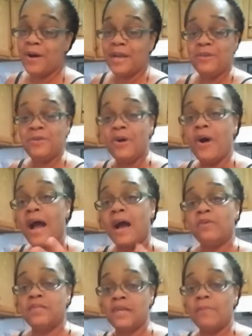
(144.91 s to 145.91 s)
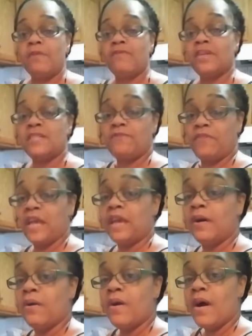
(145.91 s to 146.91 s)
and you know how some of us
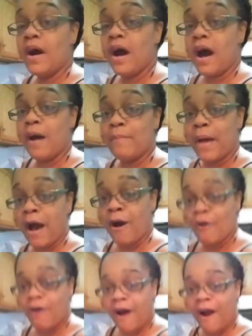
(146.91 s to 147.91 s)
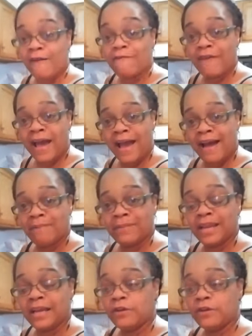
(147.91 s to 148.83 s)
feel about our family,